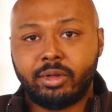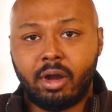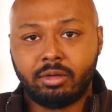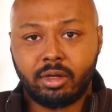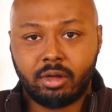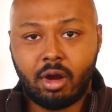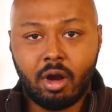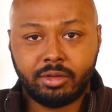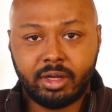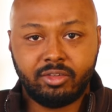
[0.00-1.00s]
the
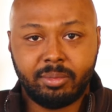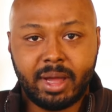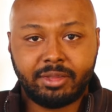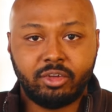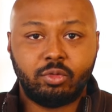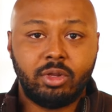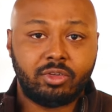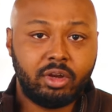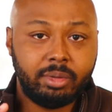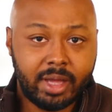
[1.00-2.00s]
hard things about this one
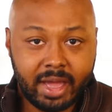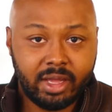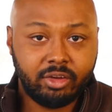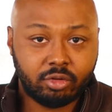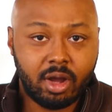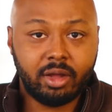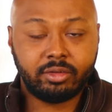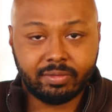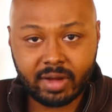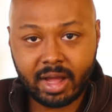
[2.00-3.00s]
is gonna be A, trying
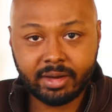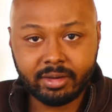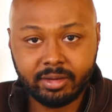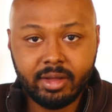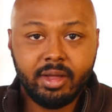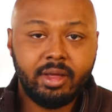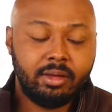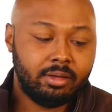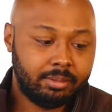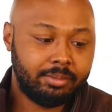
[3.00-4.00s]
to find it,
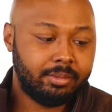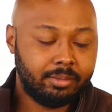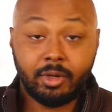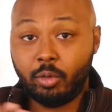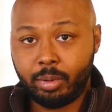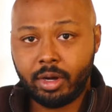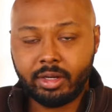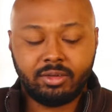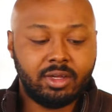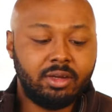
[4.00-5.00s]
no pun
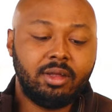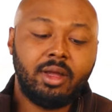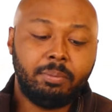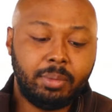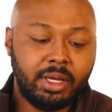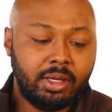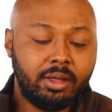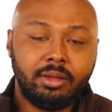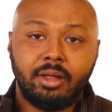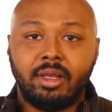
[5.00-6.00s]
intended, and
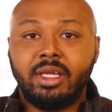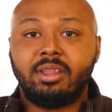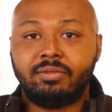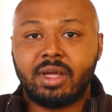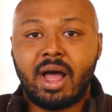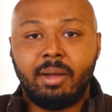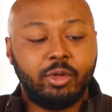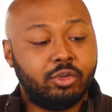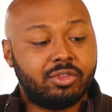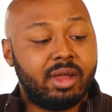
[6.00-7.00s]
B, the length of time.
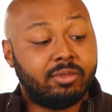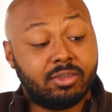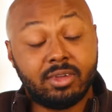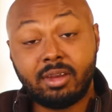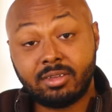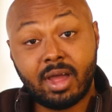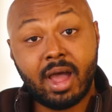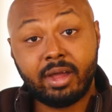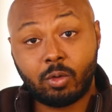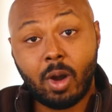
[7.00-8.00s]
You just have to set
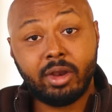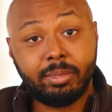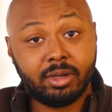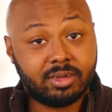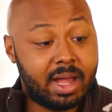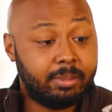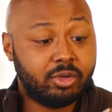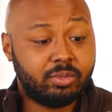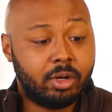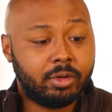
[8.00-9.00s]
aside quite a bit of time
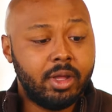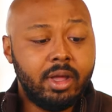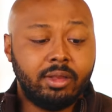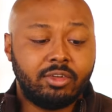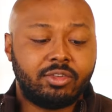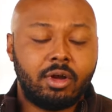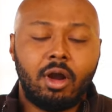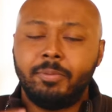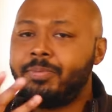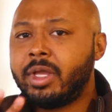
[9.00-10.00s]
to smoke this
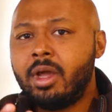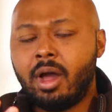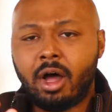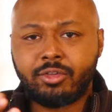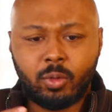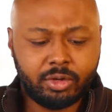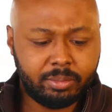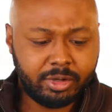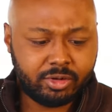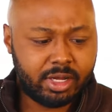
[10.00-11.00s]
cigar. Also wanted to
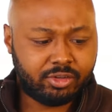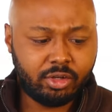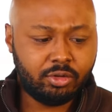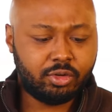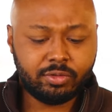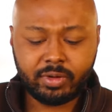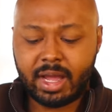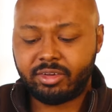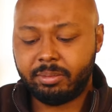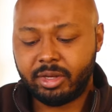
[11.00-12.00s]
mention that to you too.
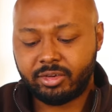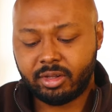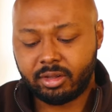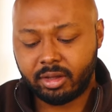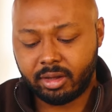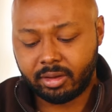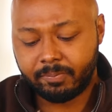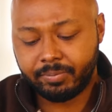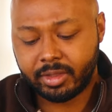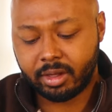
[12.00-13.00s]
Forgot to mention
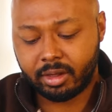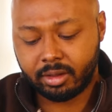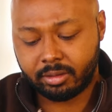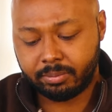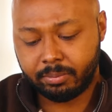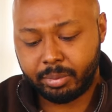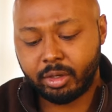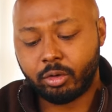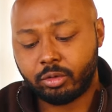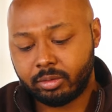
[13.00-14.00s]
the
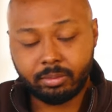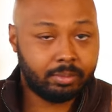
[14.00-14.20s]
build